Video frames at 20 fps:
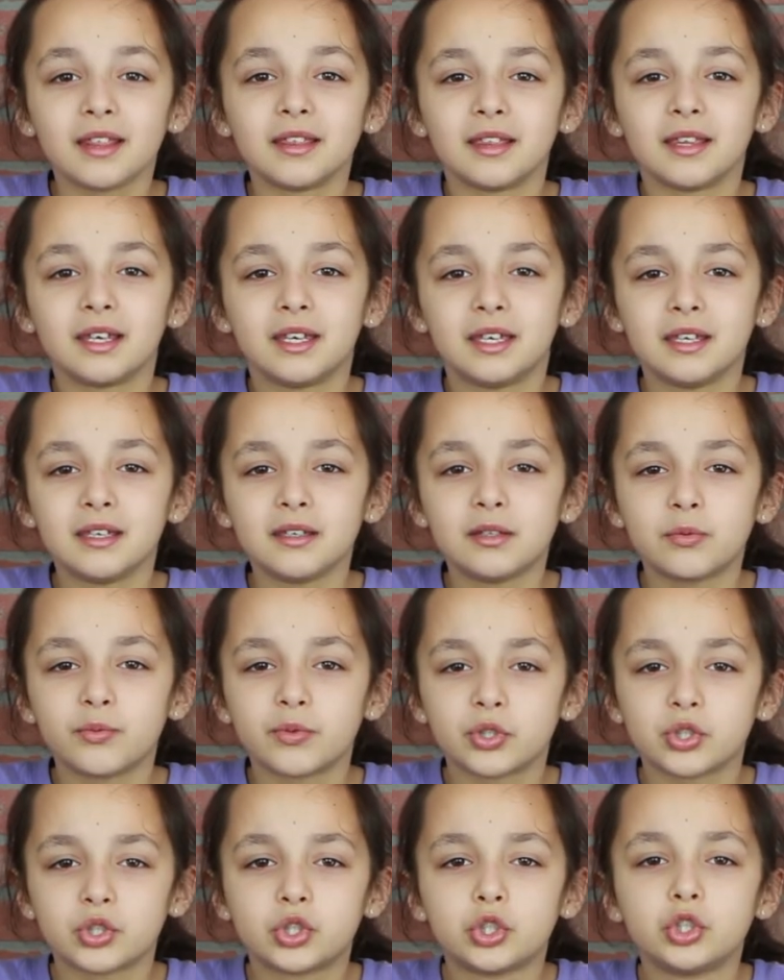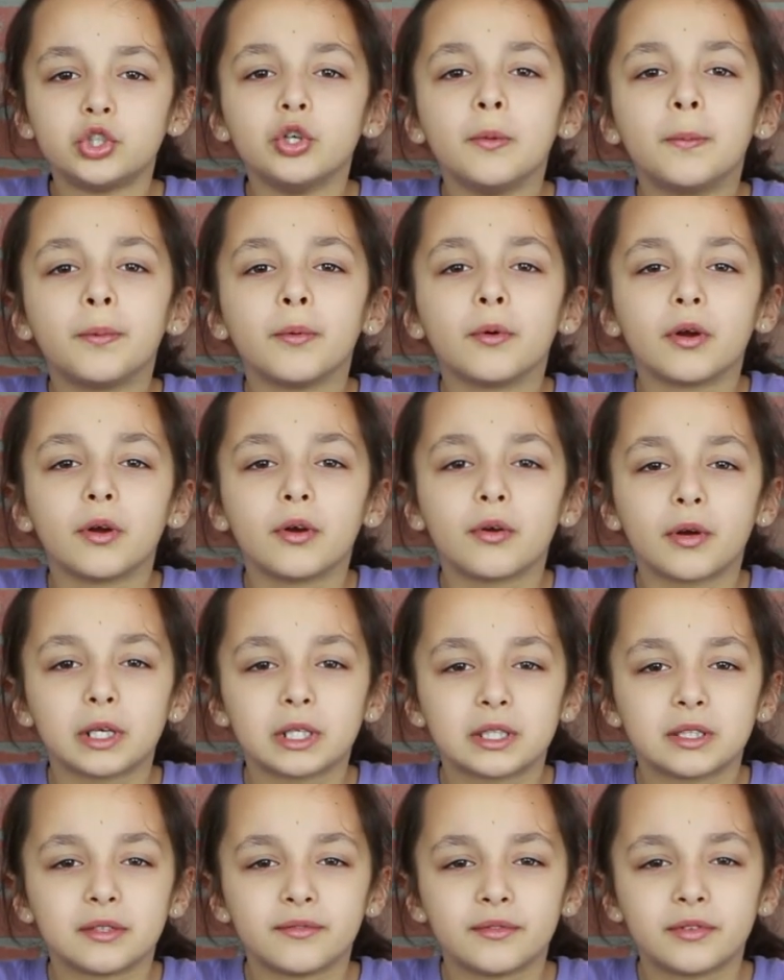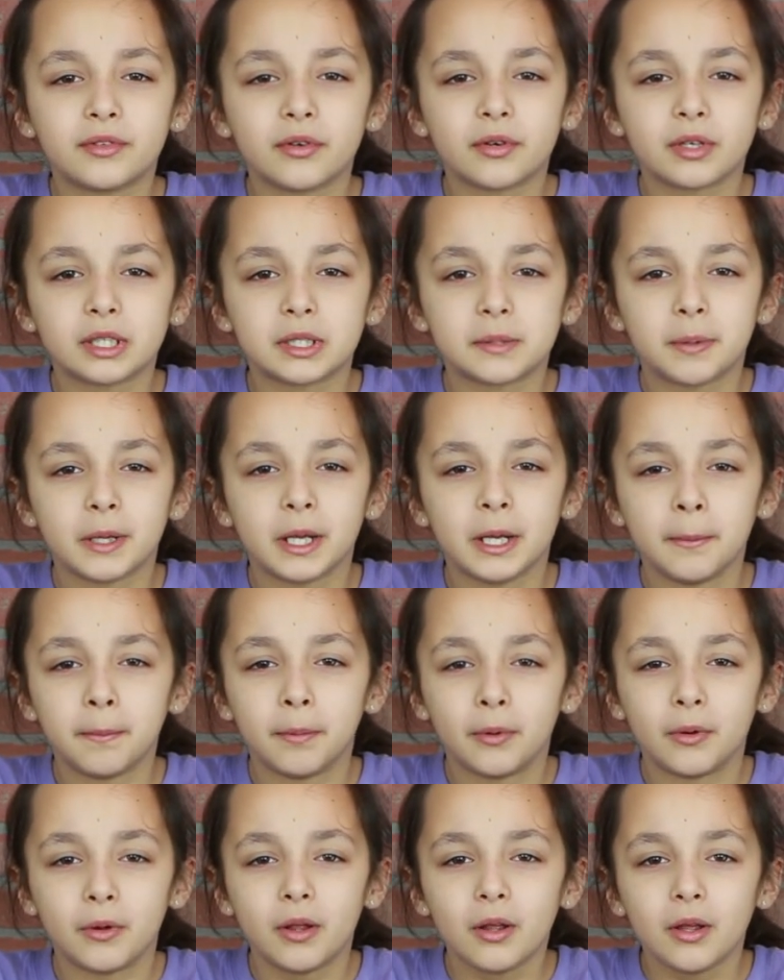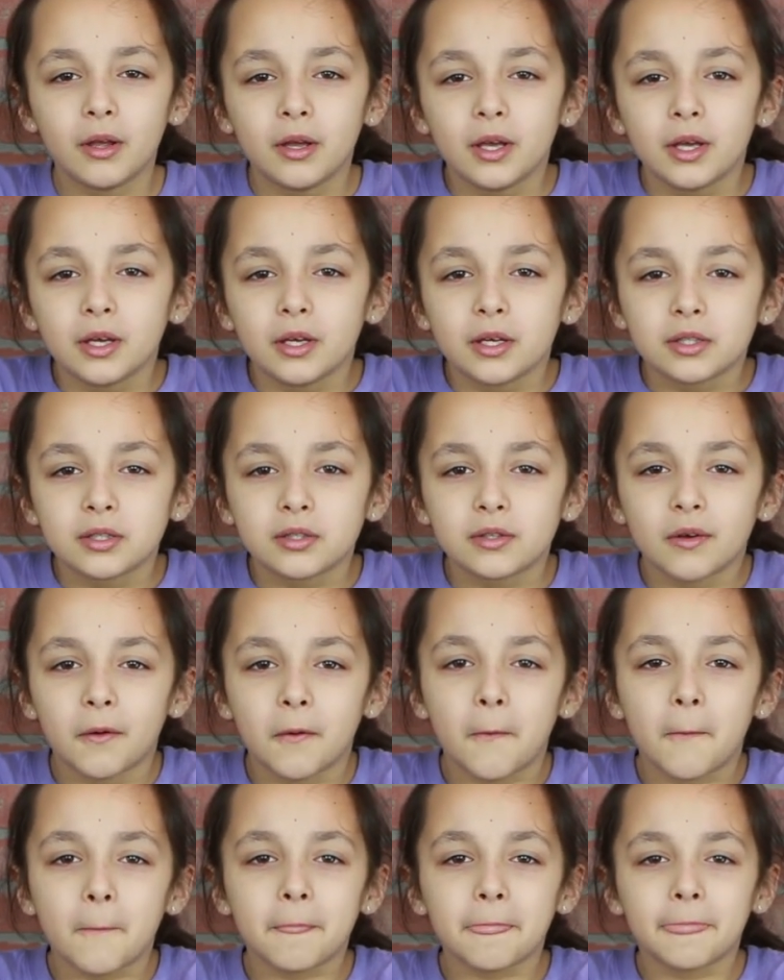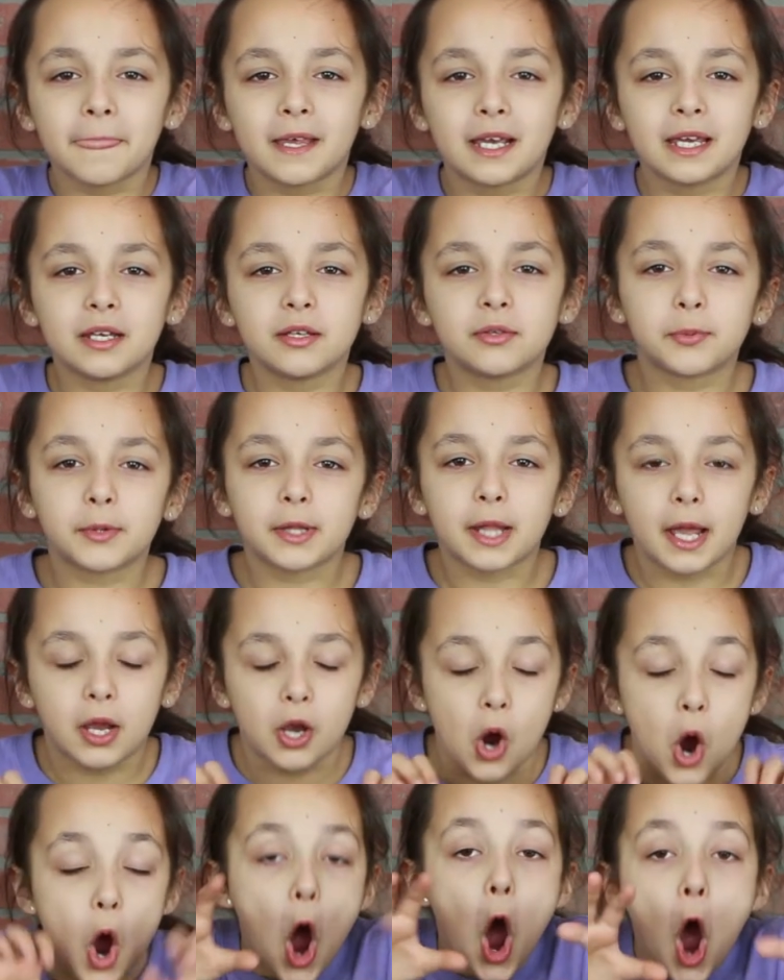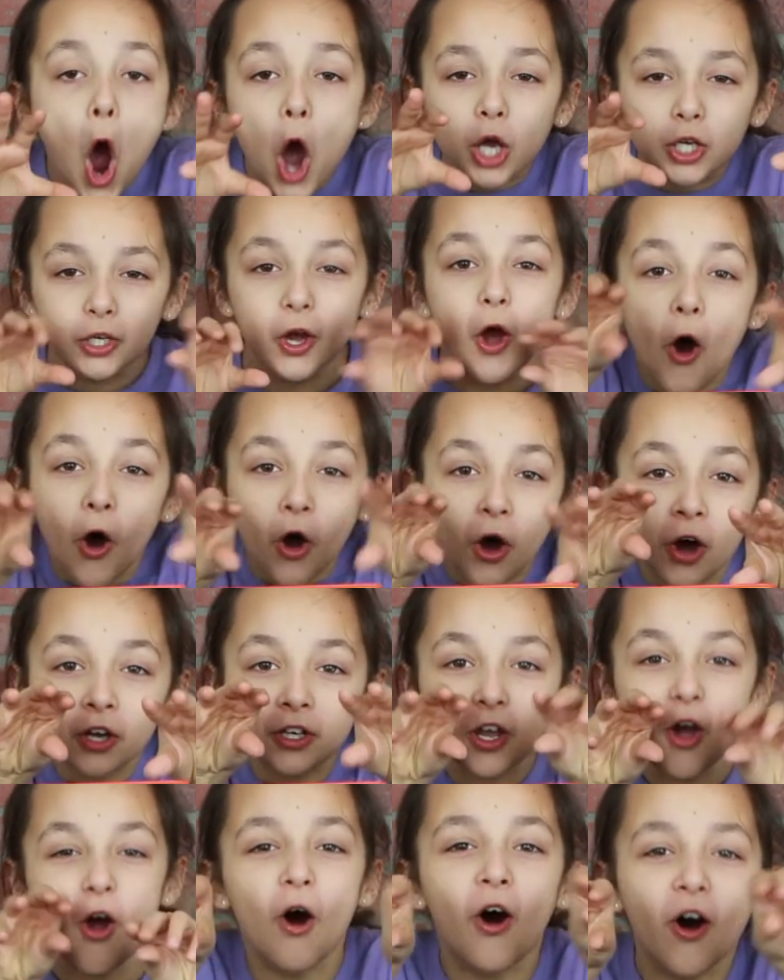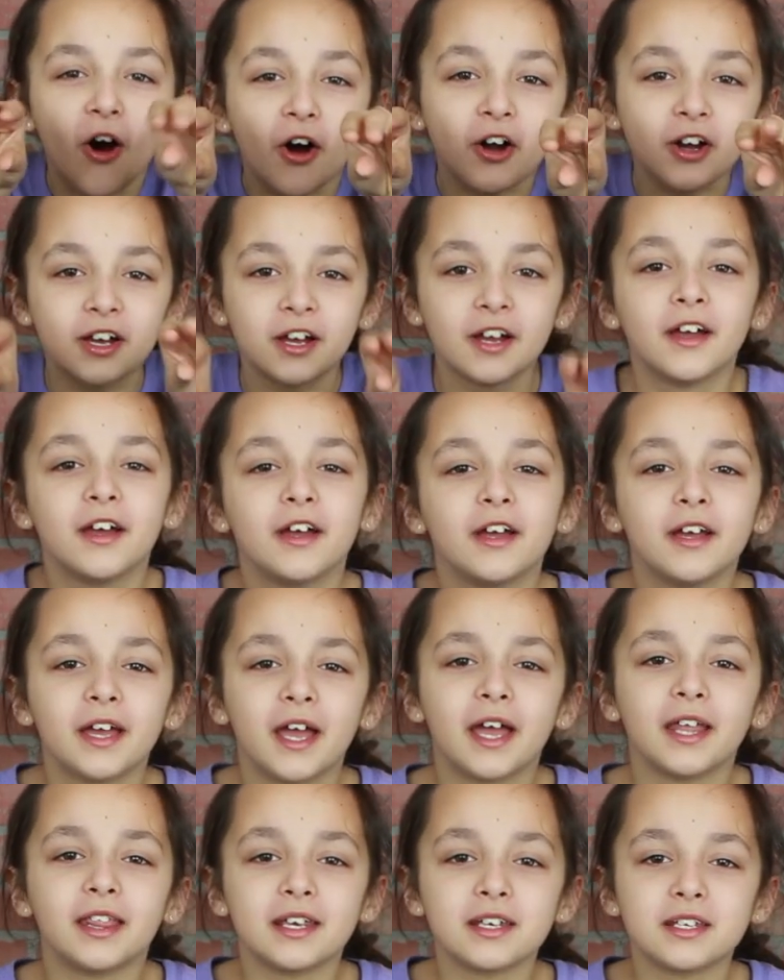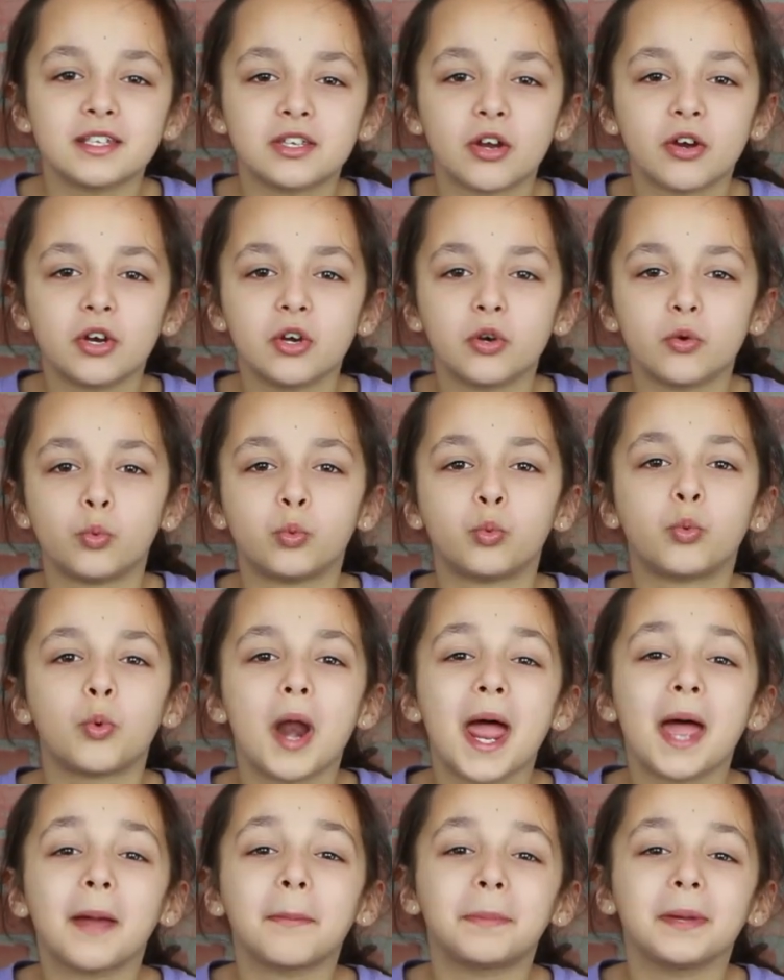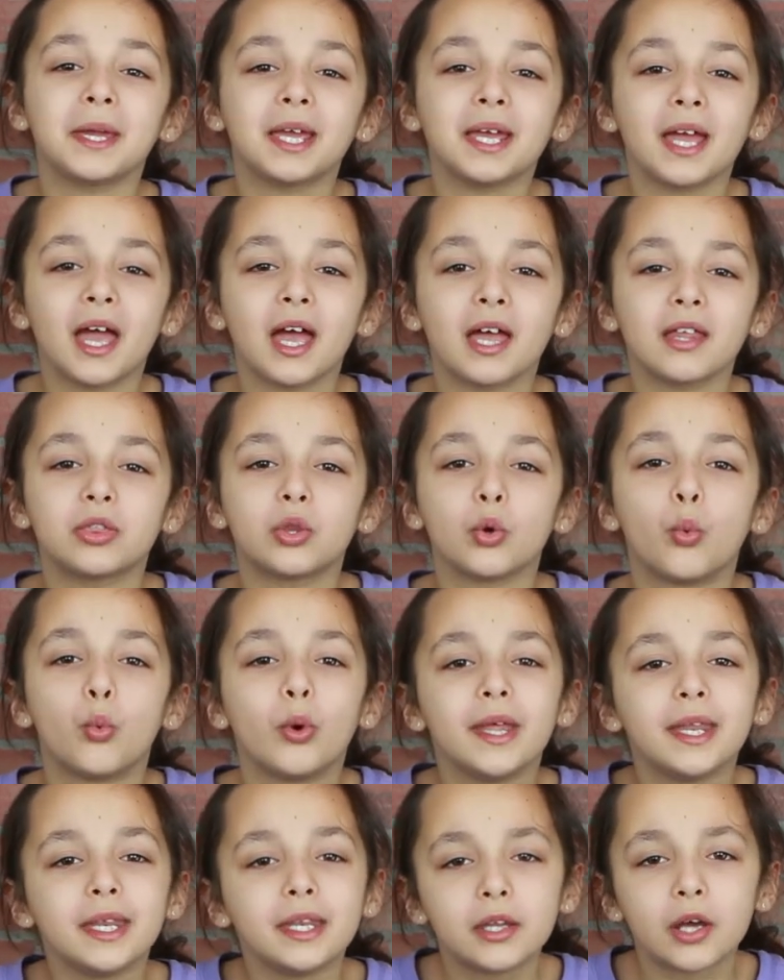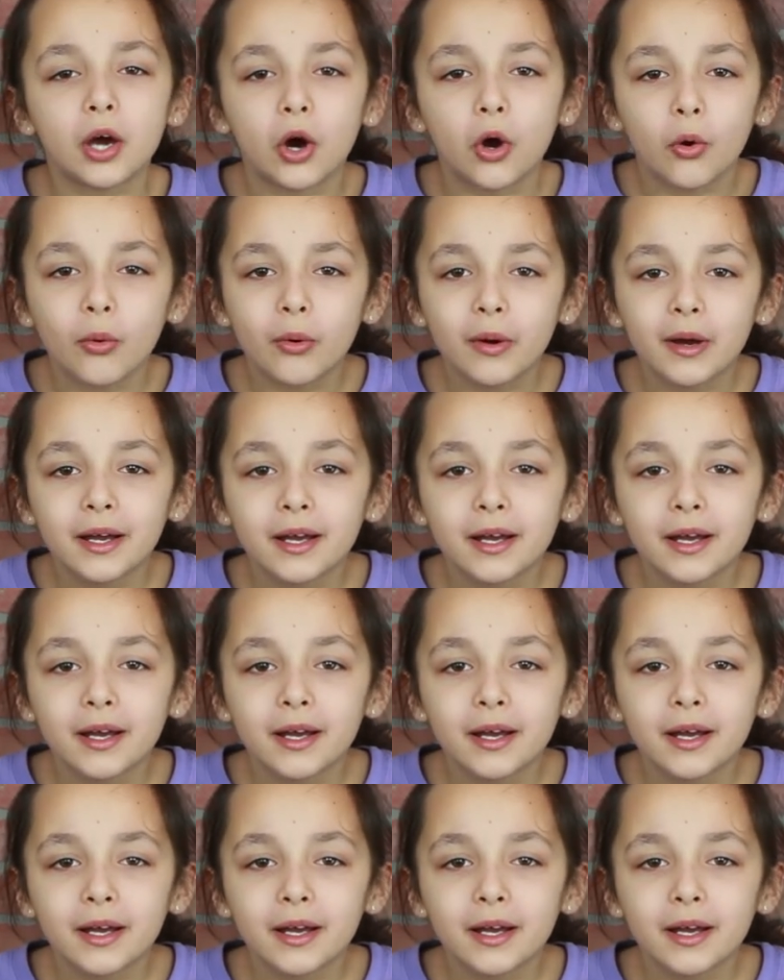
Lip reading: the geese were super aggressive towards people. So the geese were like, honk, honk, honk, and they started rapping at the window.